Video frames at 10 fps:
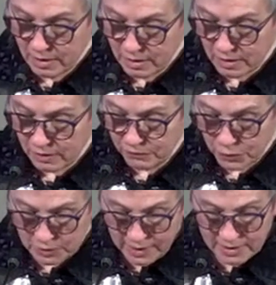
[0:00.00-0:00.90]
If
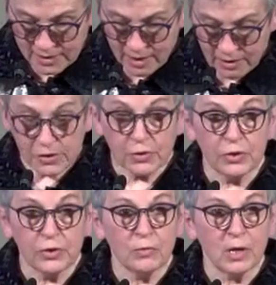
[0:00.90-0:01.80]
you'd like to tell us who
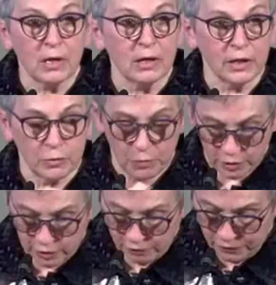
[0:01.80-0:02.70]
you are and where
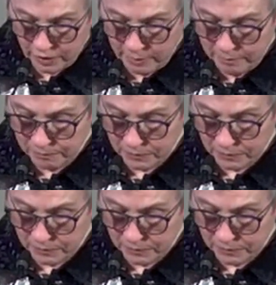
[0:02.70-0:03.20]
you're from,